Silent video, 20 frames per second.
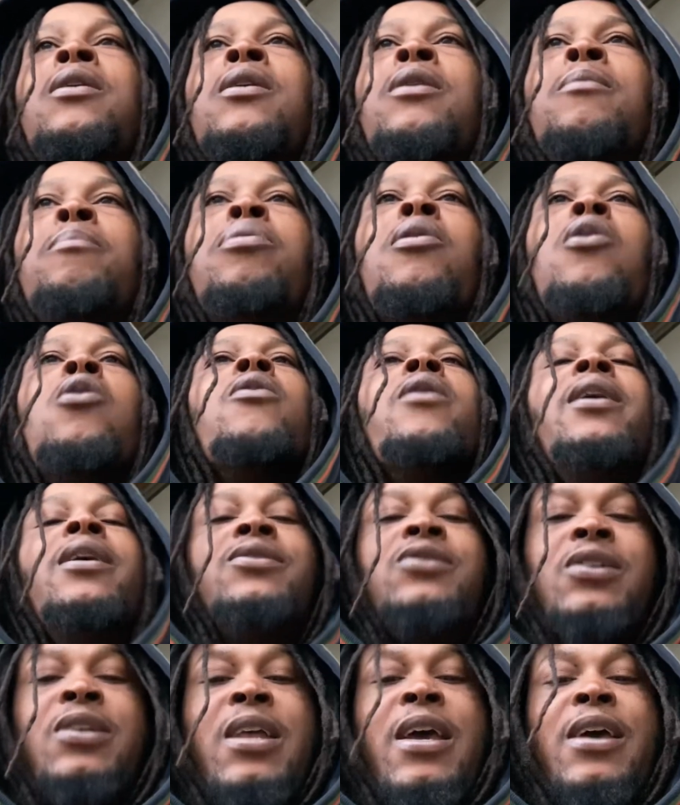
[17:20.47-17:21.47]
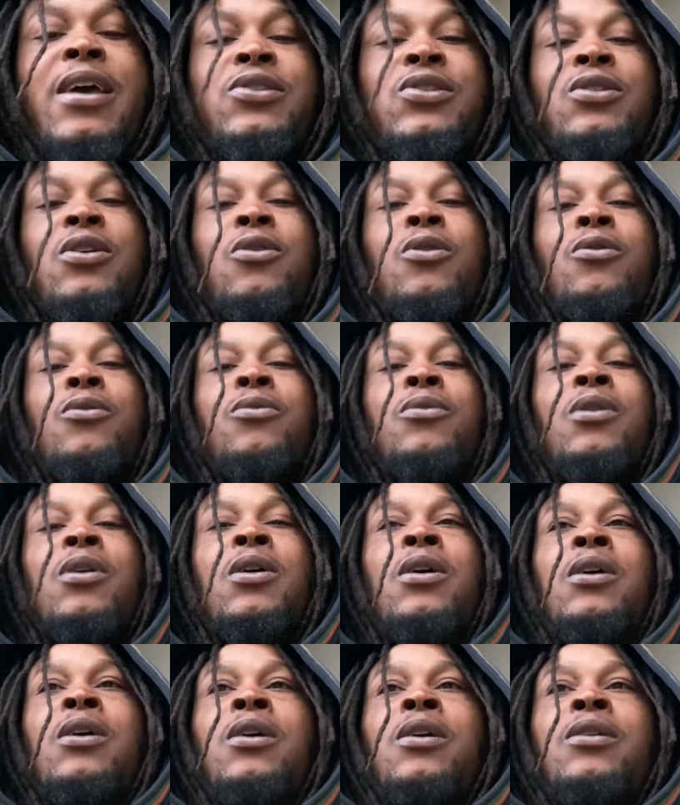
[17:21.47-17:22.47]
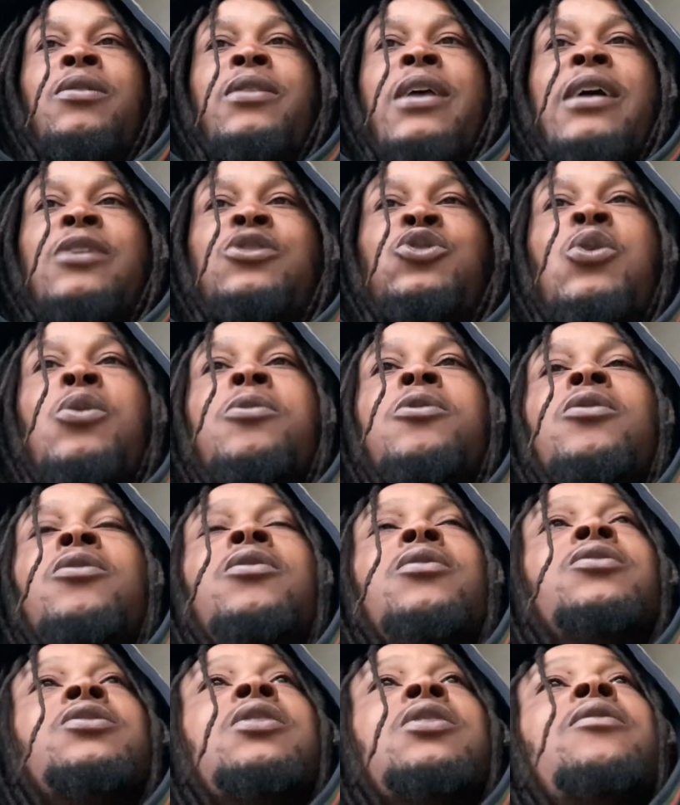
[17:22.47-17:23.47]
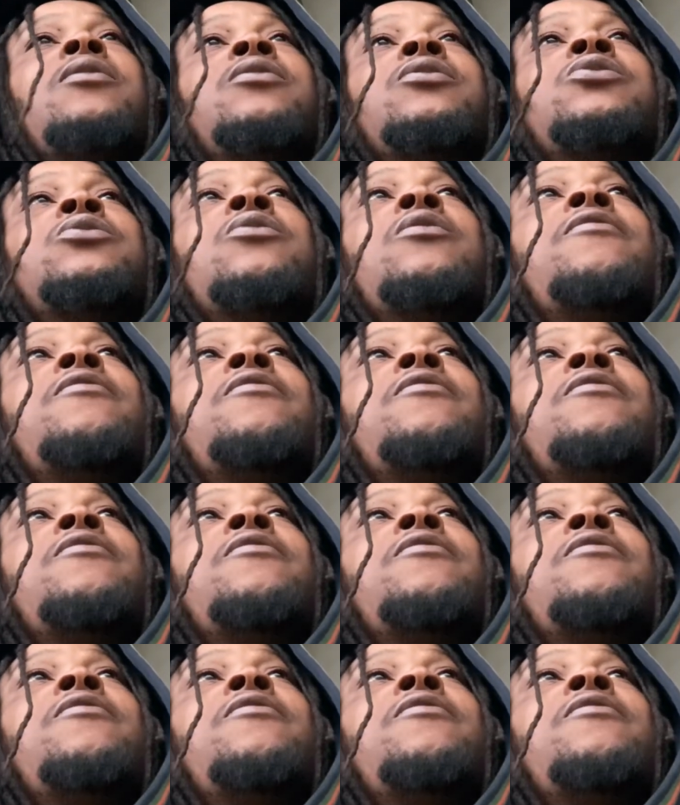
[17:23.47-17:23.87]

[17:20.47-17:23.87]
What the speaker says: pour into that, so that trickle could turn into a